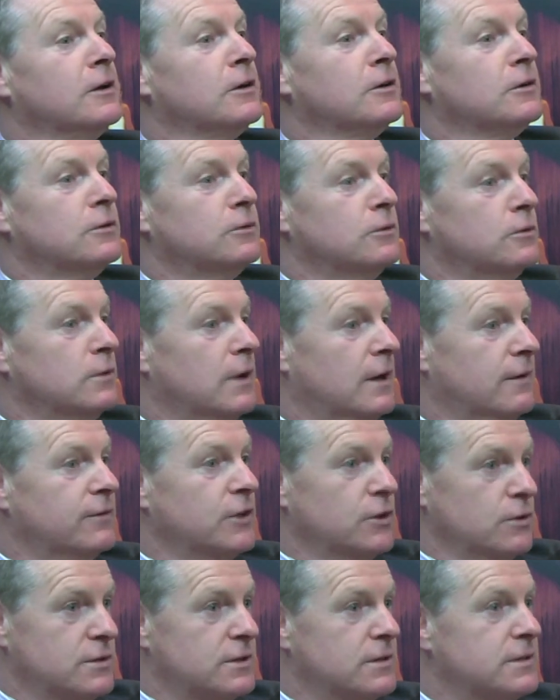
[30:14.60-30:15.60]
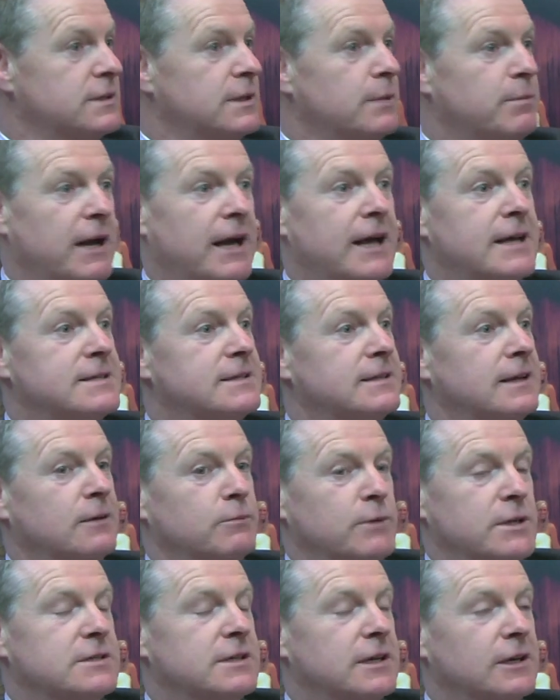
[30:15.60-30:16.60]
who have used us in the past,
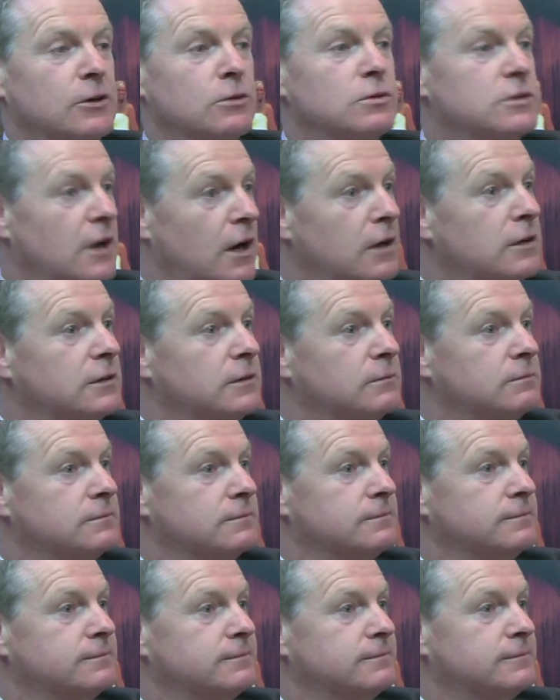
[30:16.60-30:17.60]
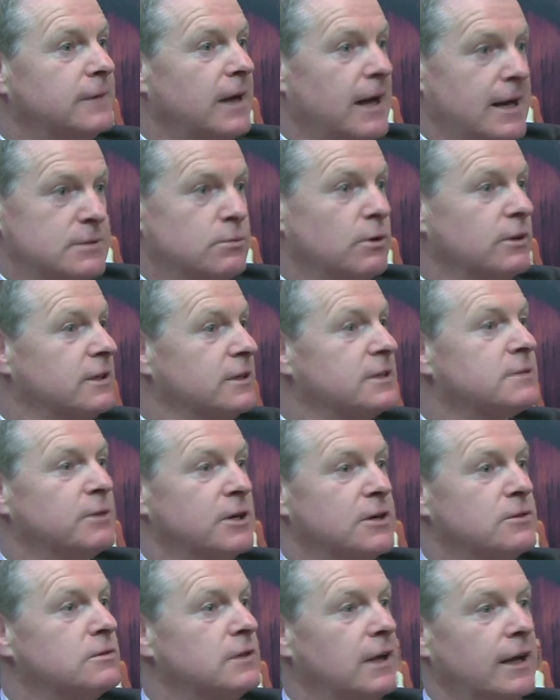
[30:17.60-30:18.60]
and we'd say go talk to them. Right. Ask what the
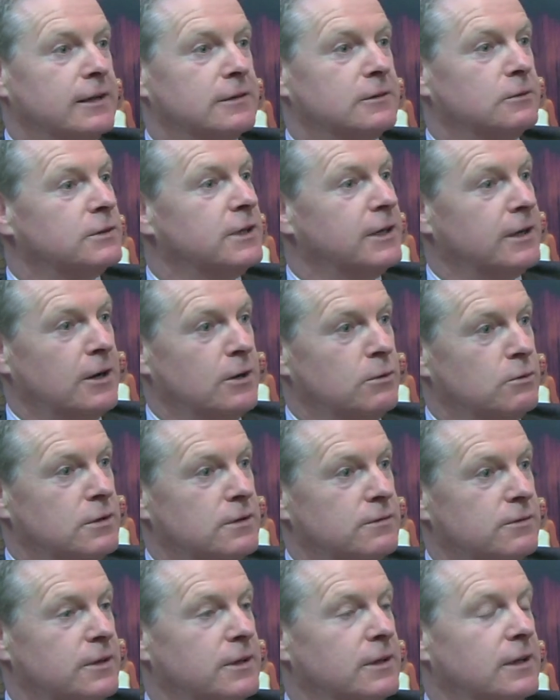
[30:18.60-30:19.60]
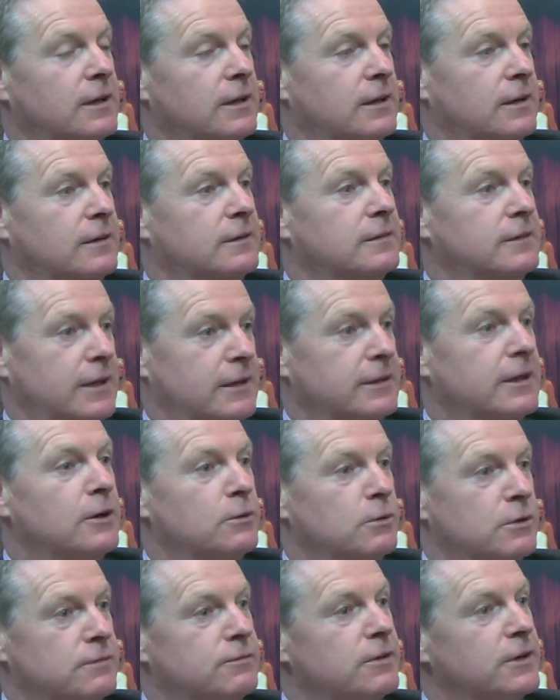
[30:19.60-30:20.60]
experience is like. Don't take our word for it. Take their
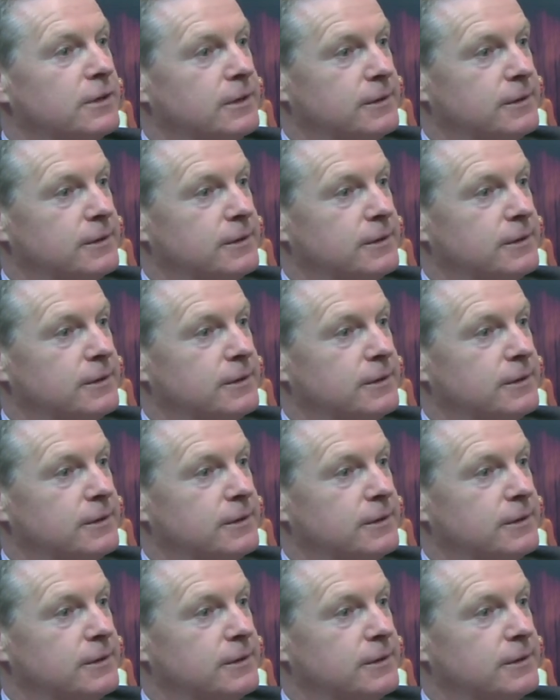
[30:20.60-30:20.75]
word for it.